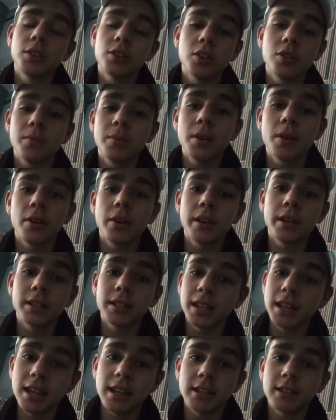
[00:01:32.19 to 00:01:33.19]
to be
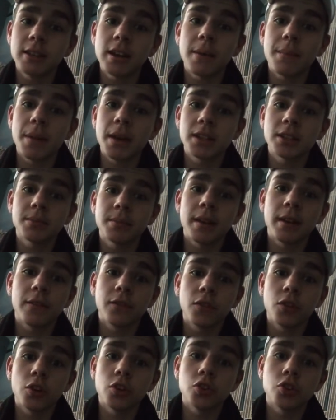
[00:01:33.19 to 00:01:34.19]
honest, is our best
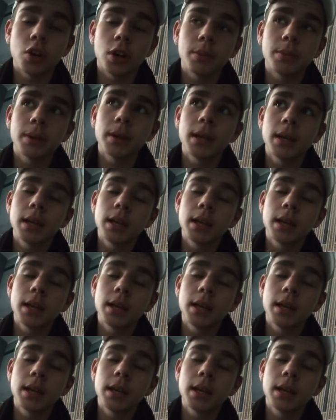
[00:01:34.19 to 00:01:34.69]
man for the job.